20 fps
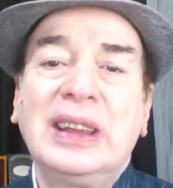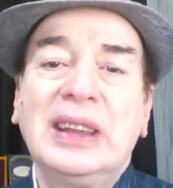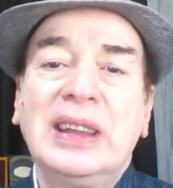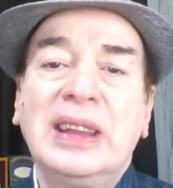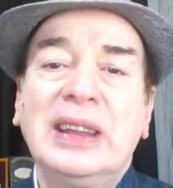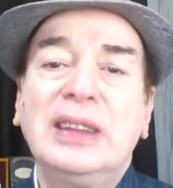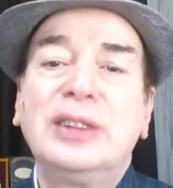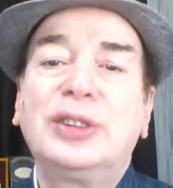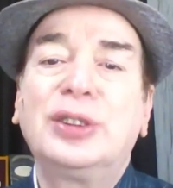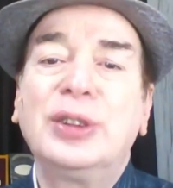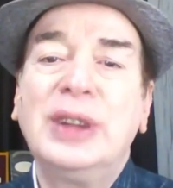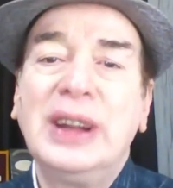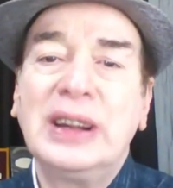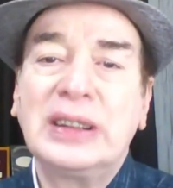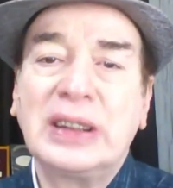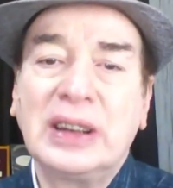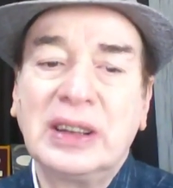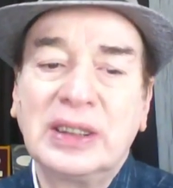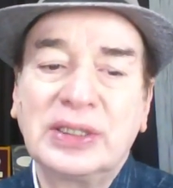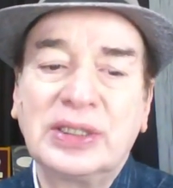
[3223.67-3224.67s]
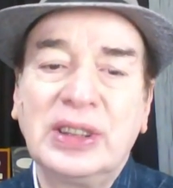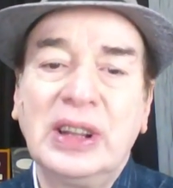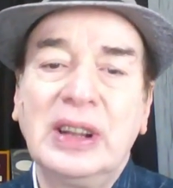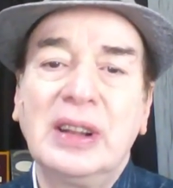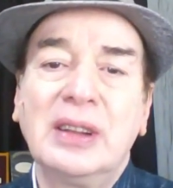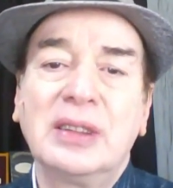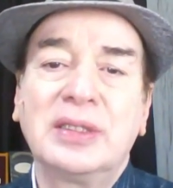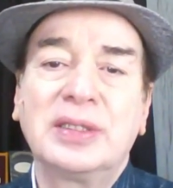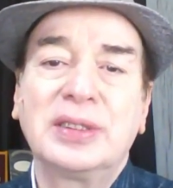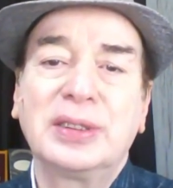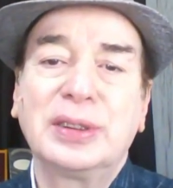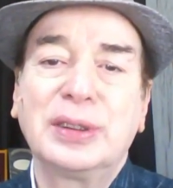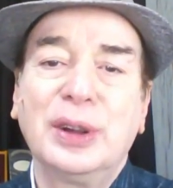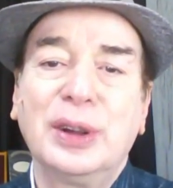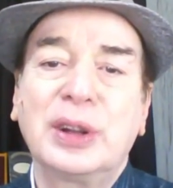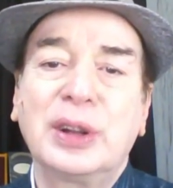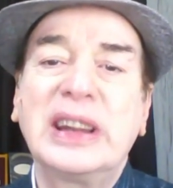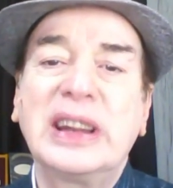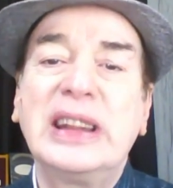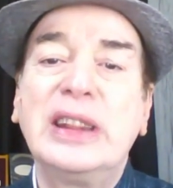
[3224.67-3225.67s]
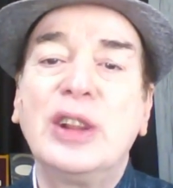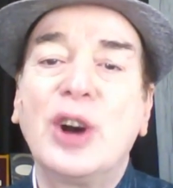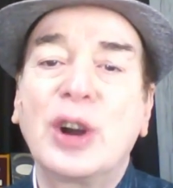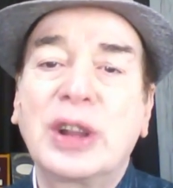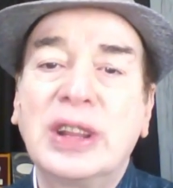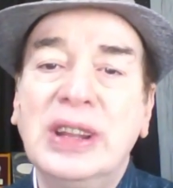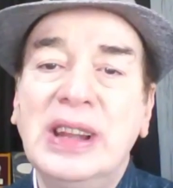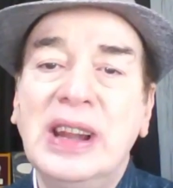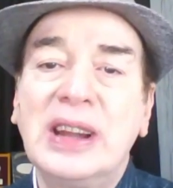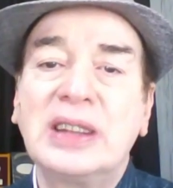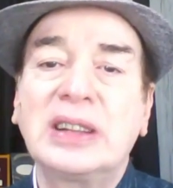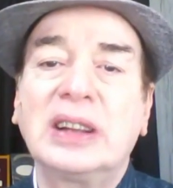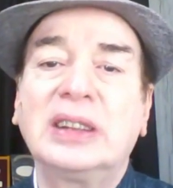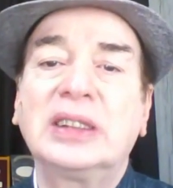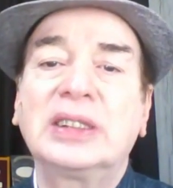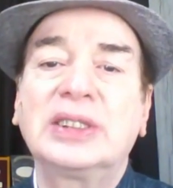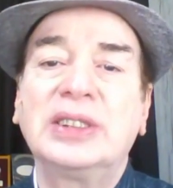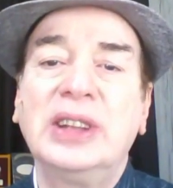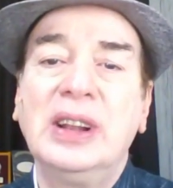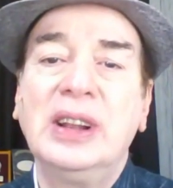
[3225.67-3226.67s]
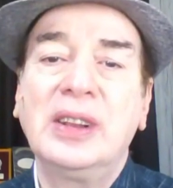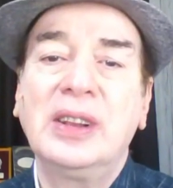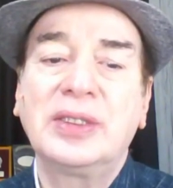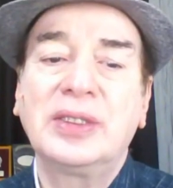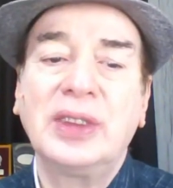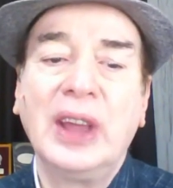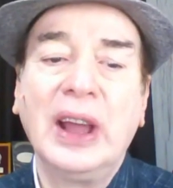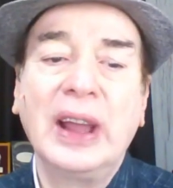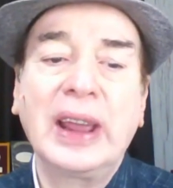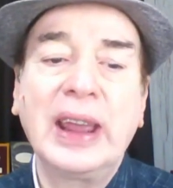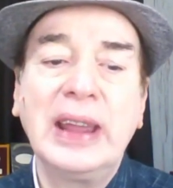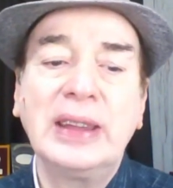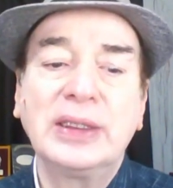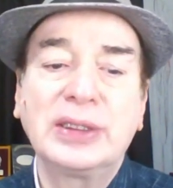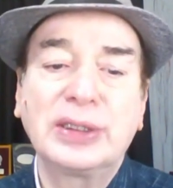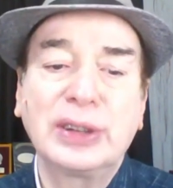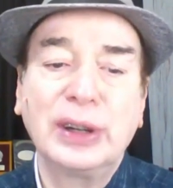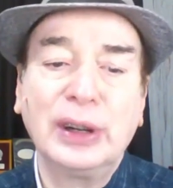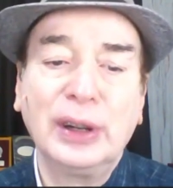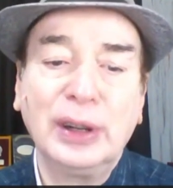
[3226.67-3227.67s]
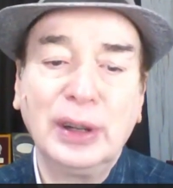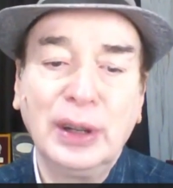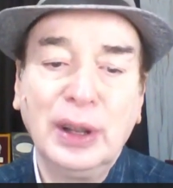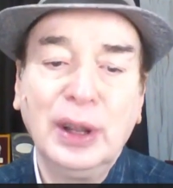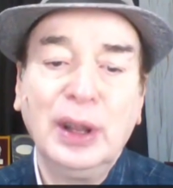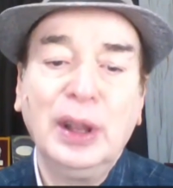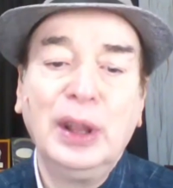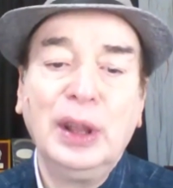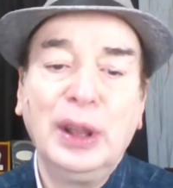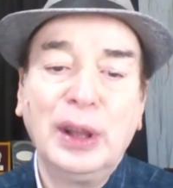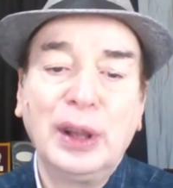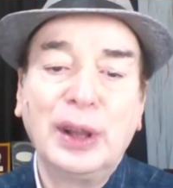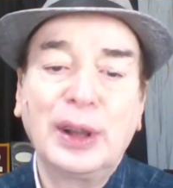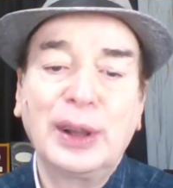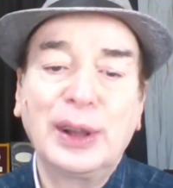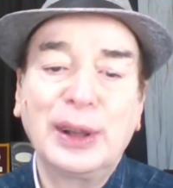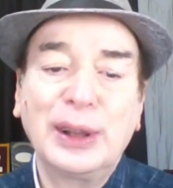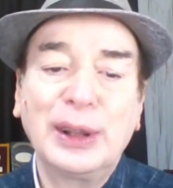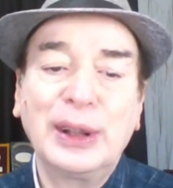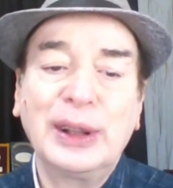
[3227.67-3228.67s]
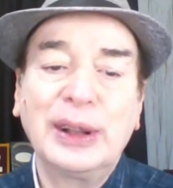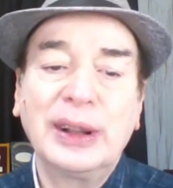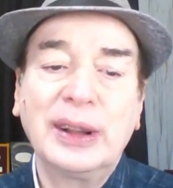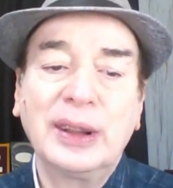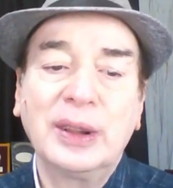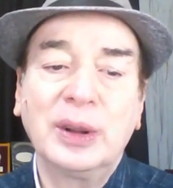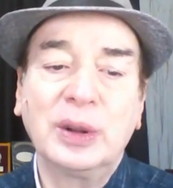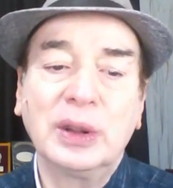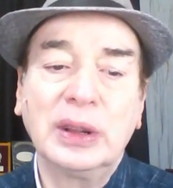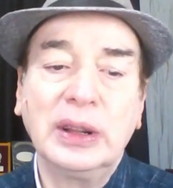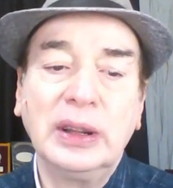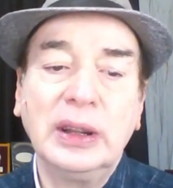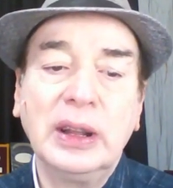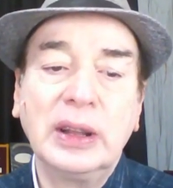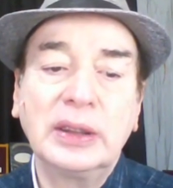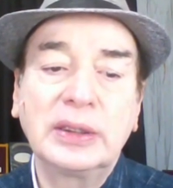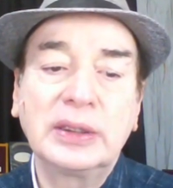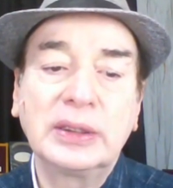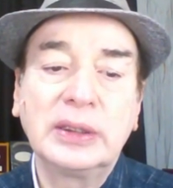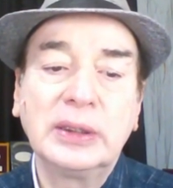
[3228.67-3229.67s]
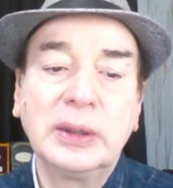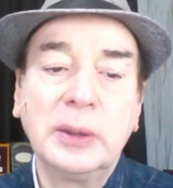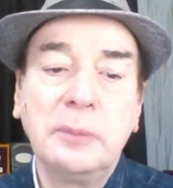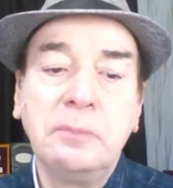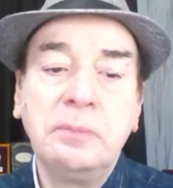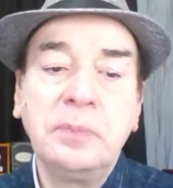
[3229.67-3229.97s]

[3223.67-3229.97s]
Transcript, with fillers: insulate ourselves or inoculate ourselves against uh, uh loneliness.